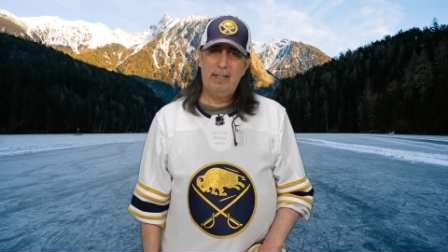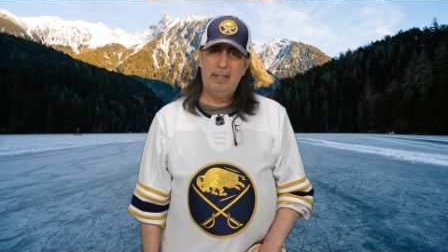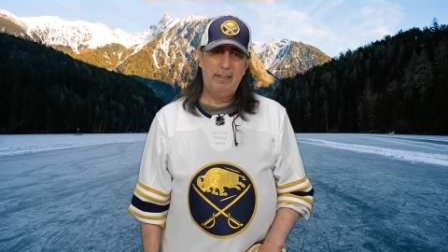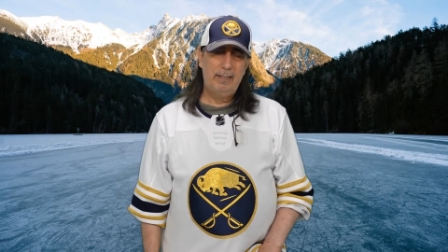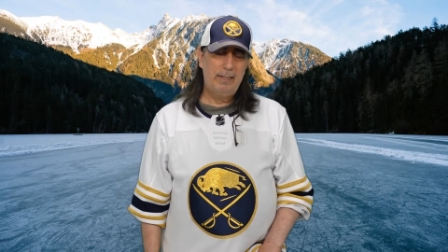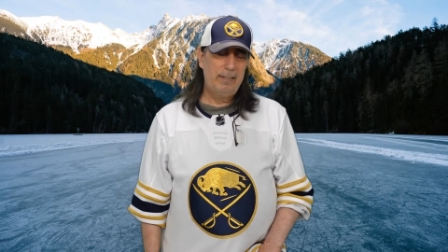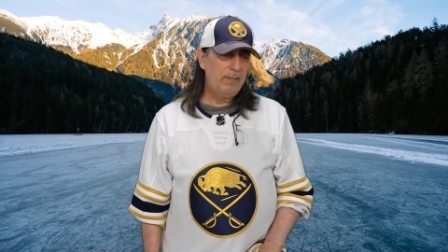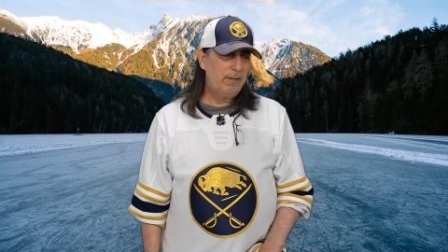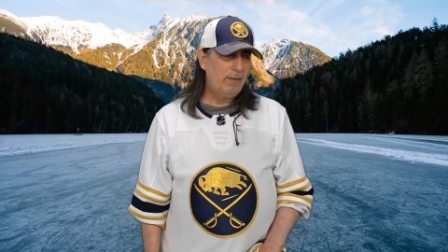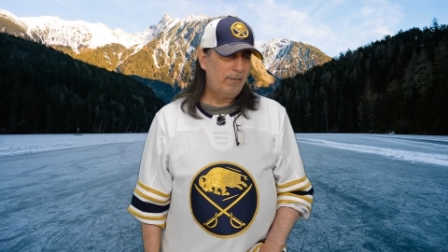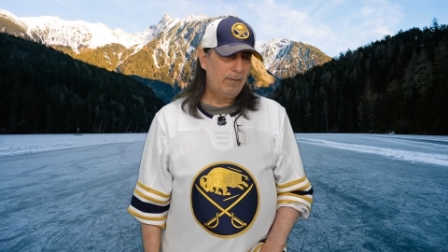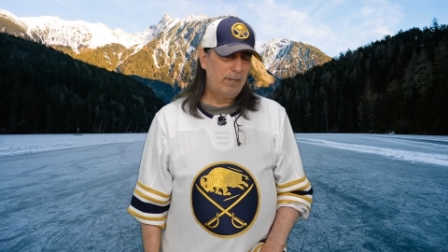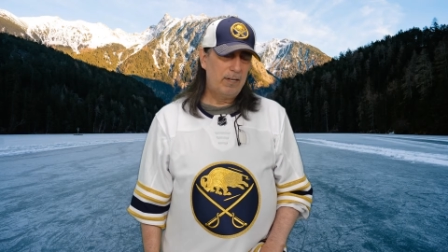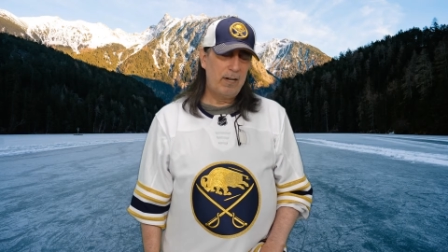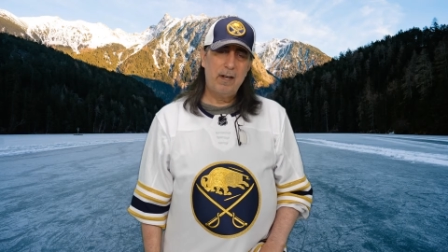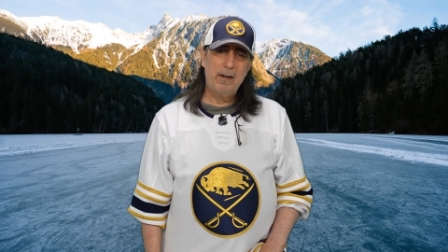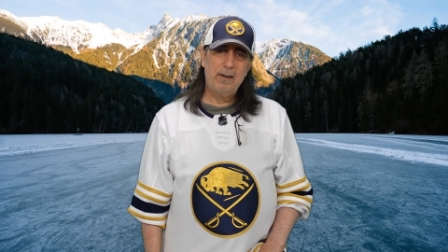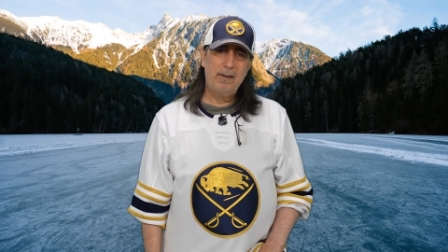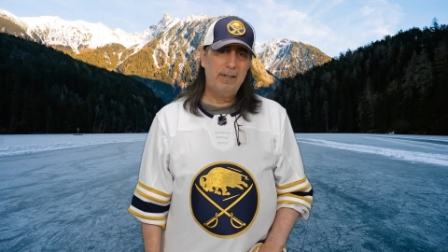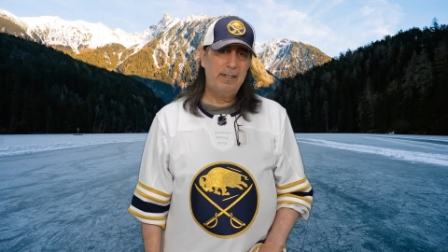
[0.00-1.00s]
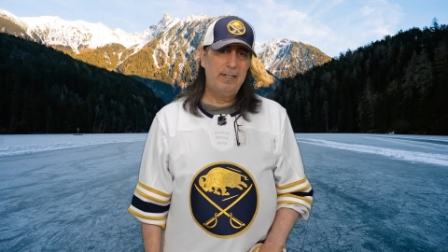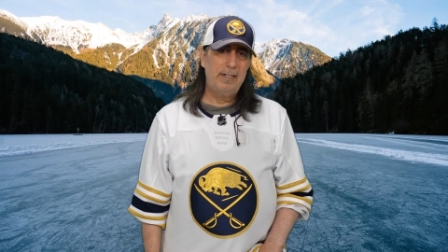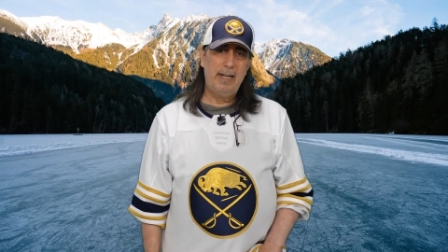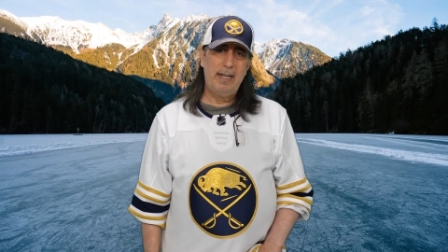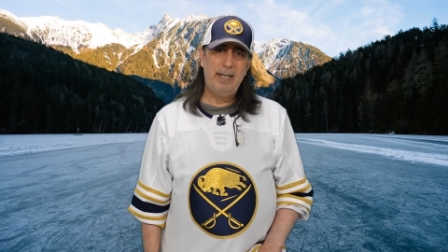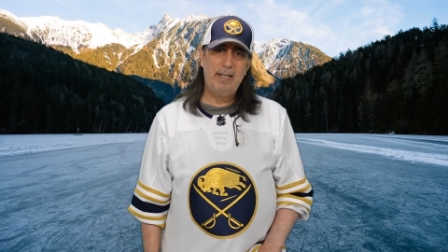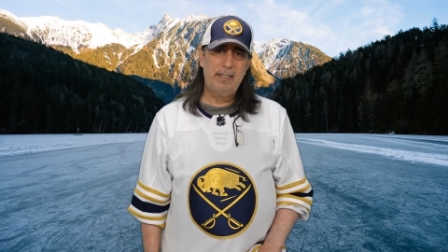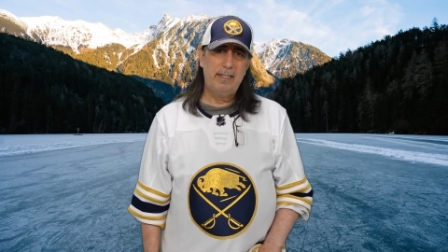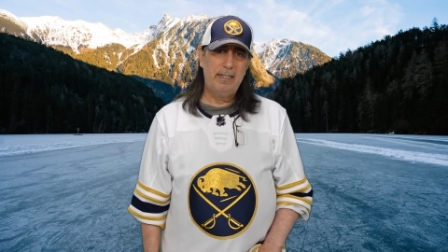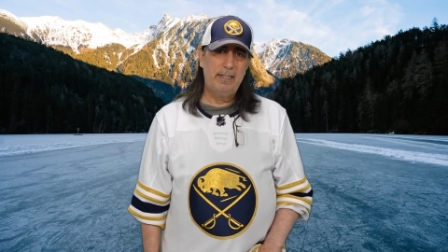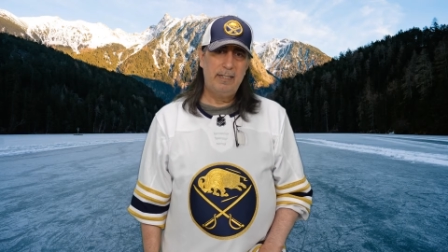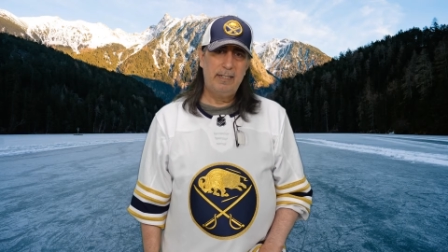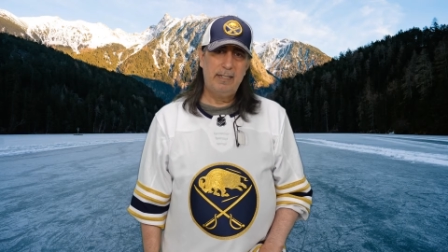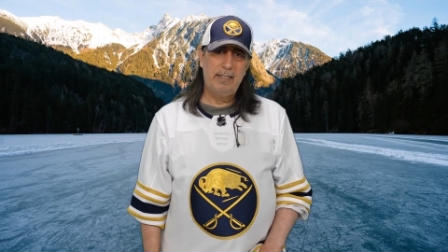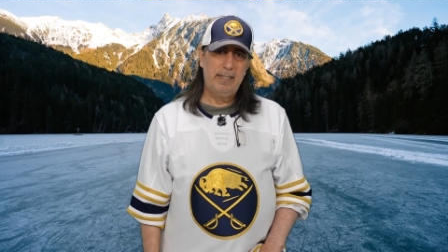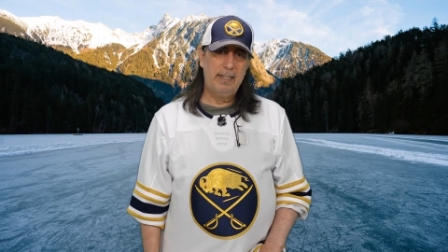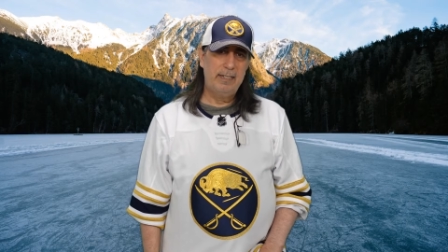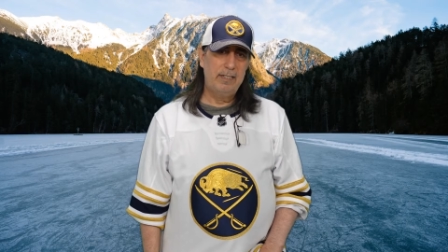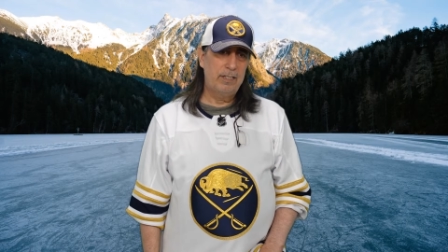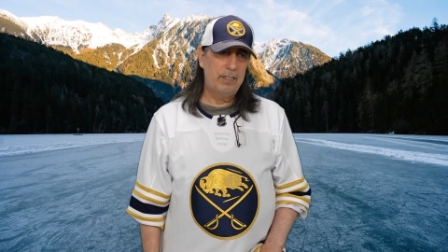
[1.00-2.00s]
you know, gone are the days you
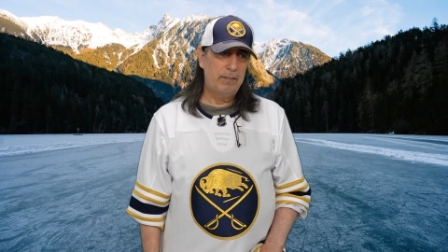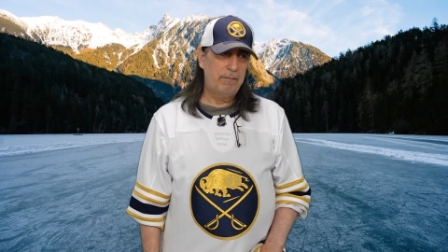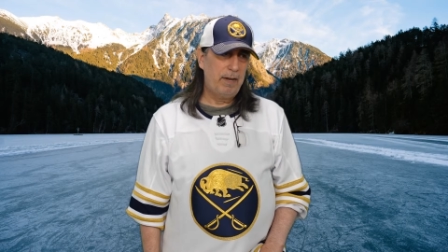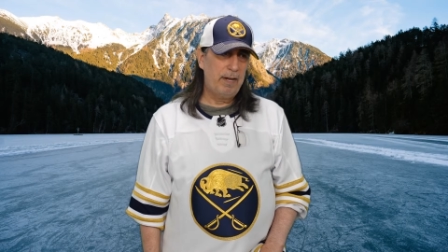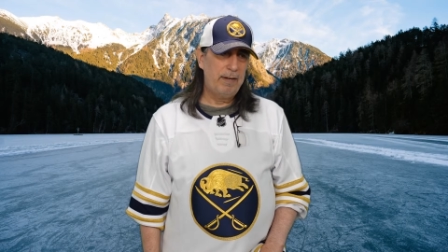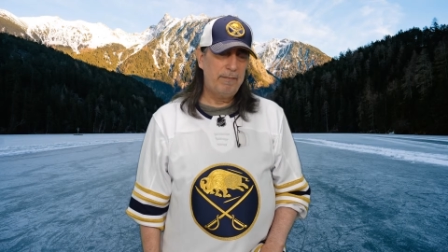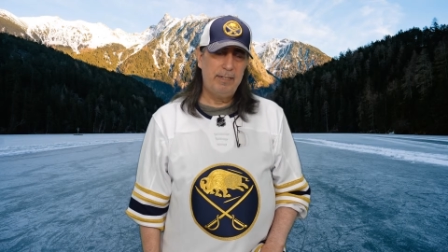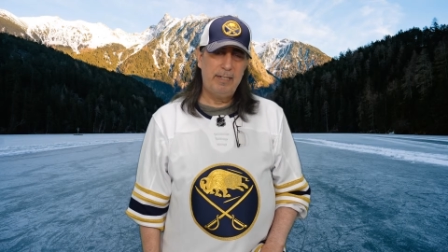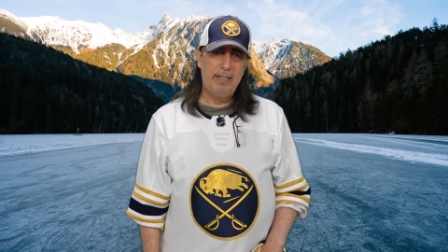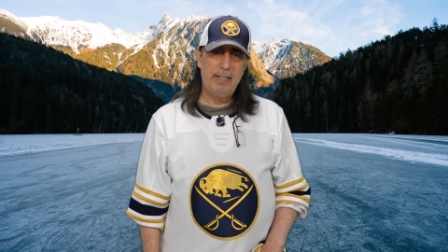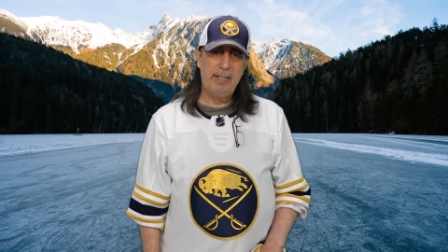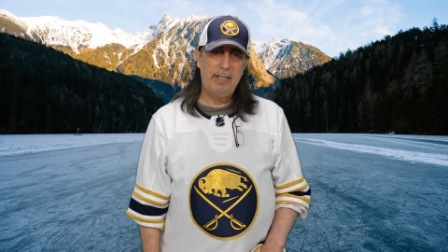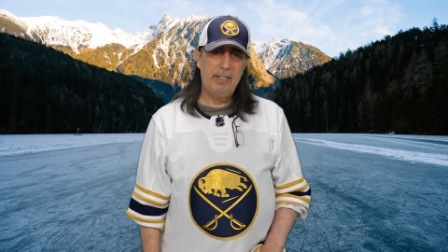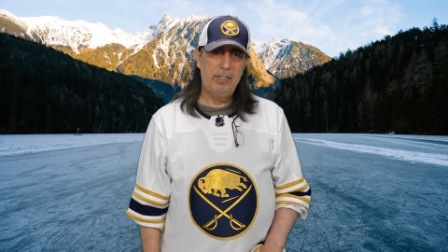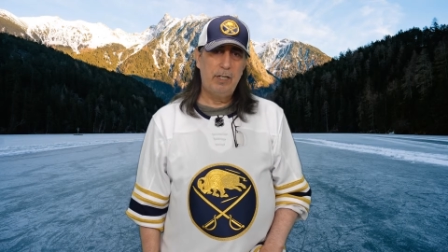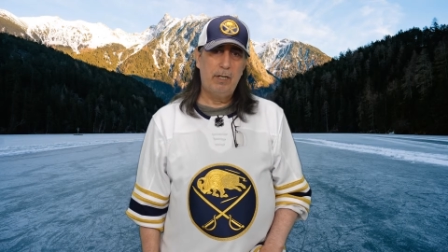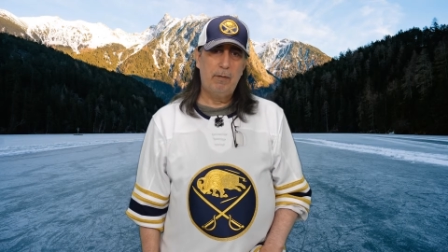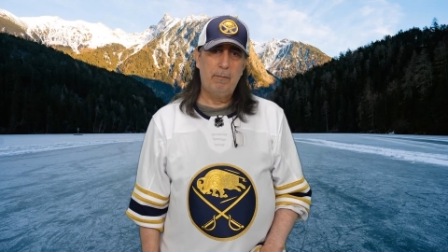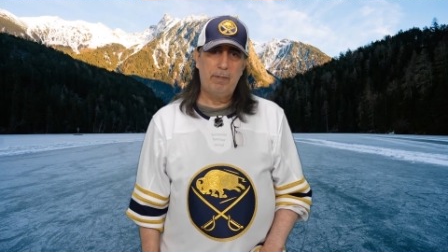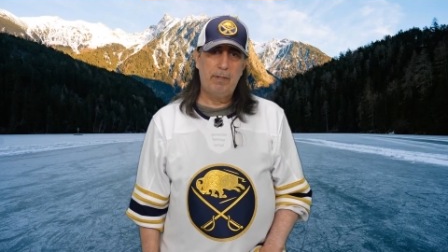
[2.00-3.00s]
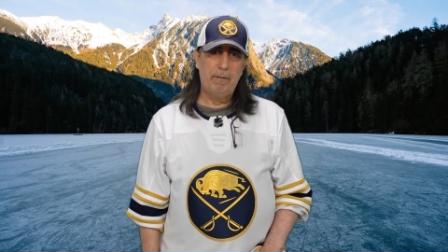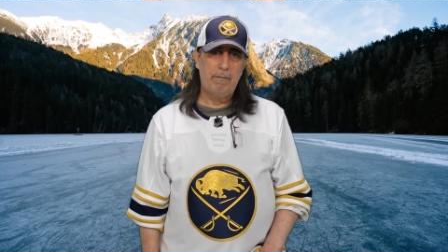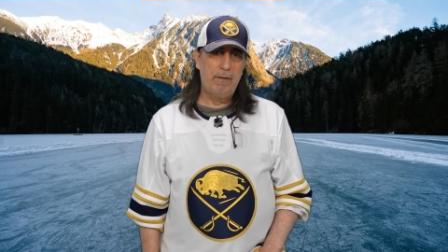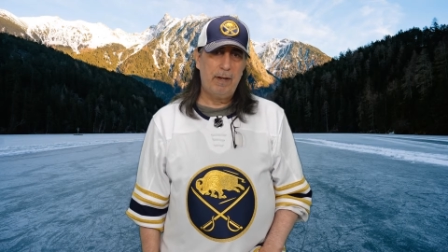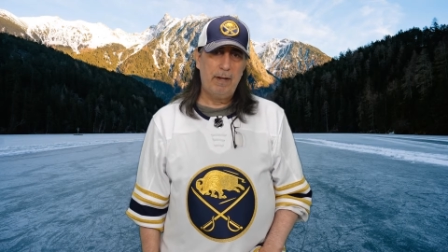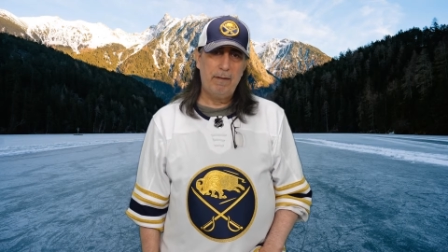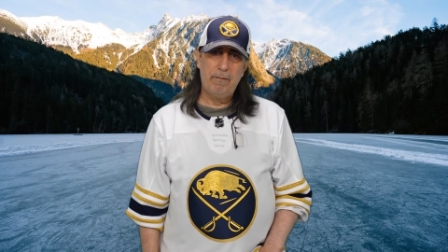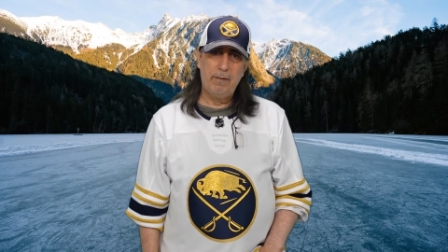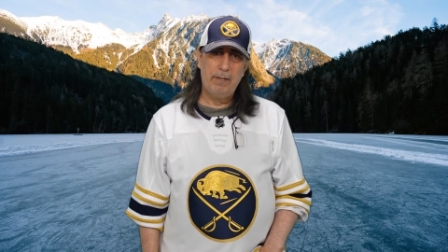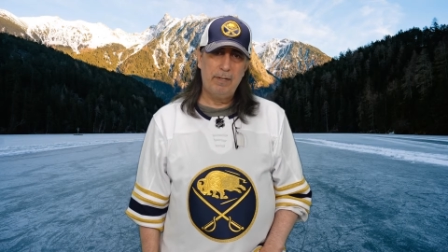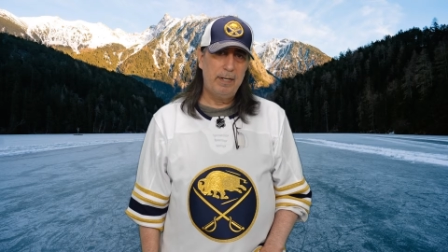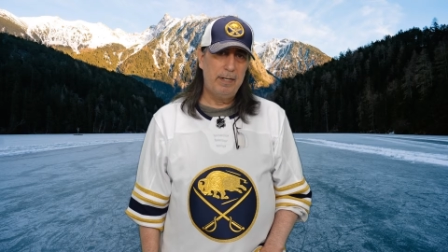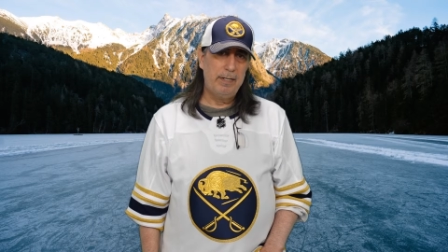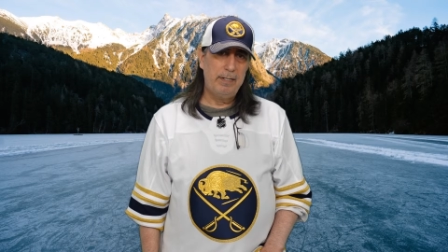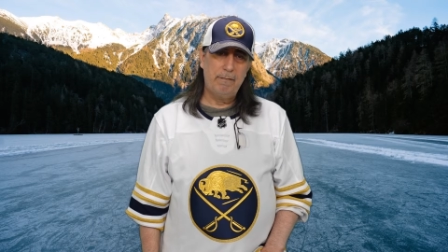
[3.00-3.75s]
can survive in the NHL with a 5'9"